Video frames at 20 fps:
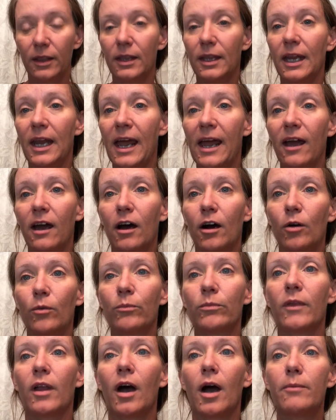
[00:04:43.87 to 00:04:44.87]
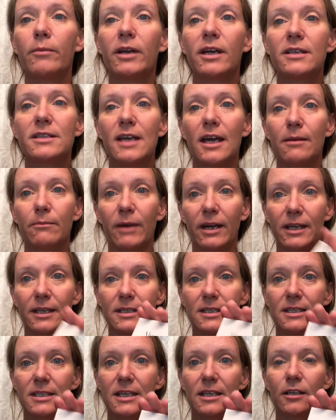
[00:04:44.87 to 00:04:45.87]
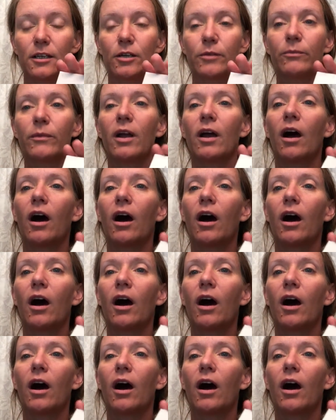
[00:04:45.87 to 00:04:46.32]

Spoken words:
Now I'm going to take my concealer.